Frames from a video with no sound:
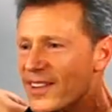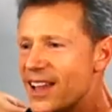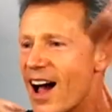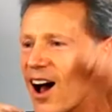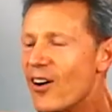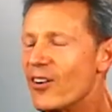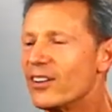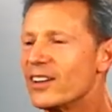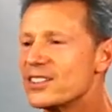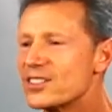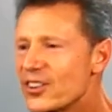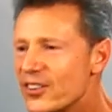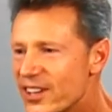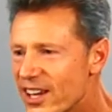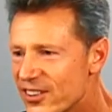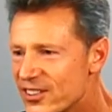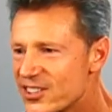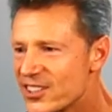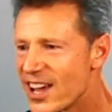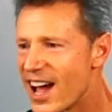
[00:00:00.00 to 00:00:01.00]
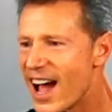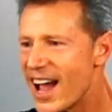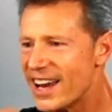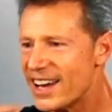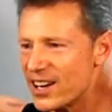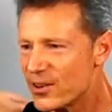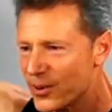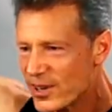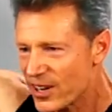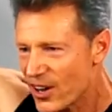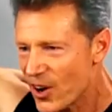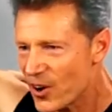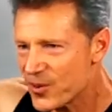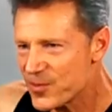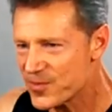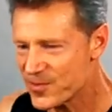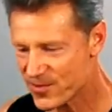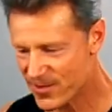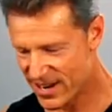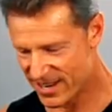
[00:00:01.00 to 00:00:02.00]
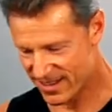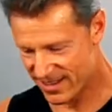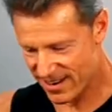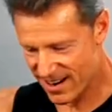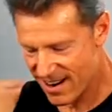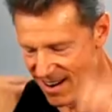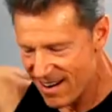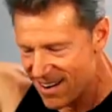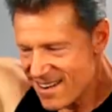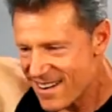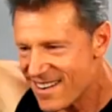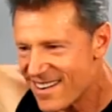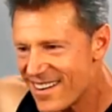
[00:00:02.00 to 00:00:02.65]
Now, let's go the other side. Here we go, right there.